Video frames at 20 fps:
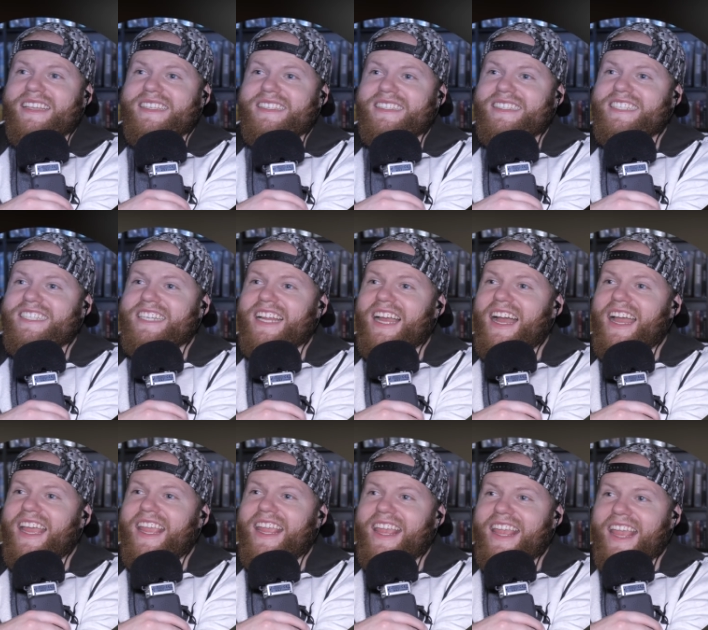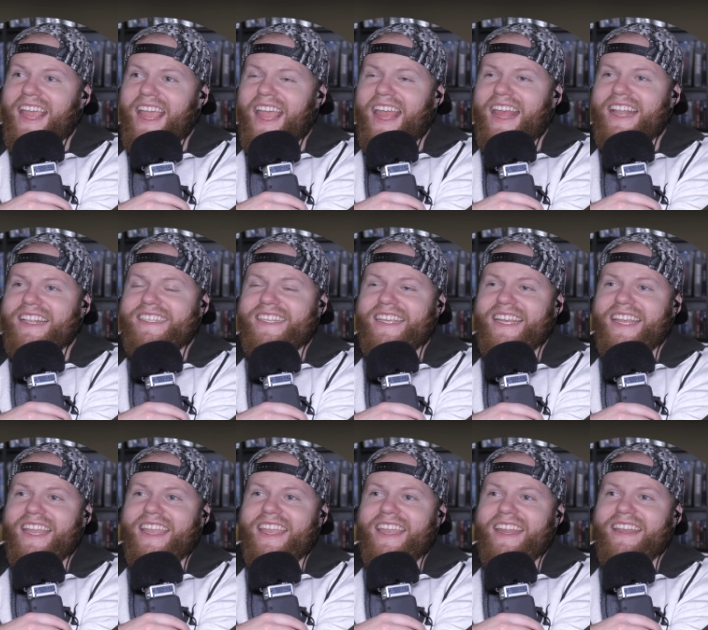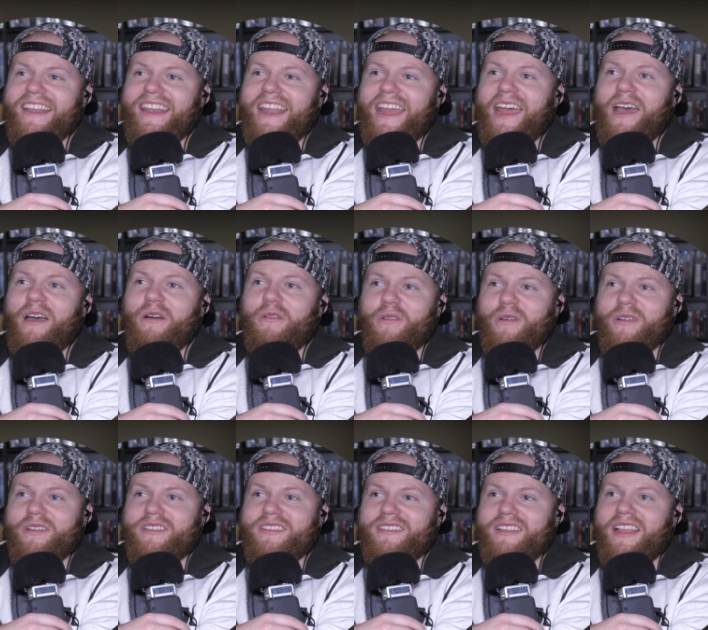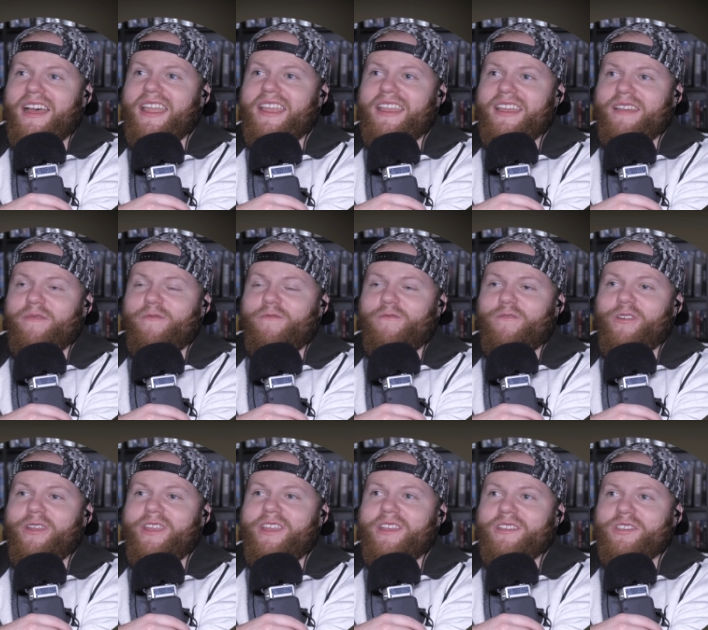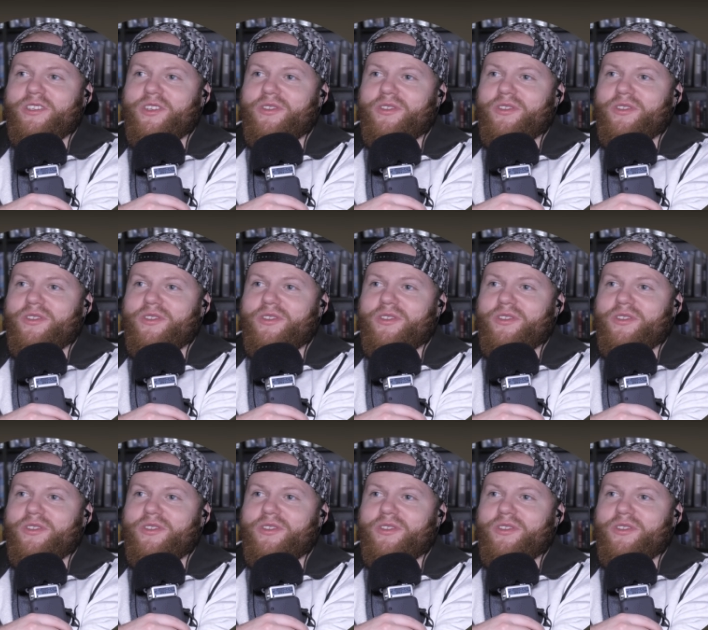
is gigantic. It now looks like a freaking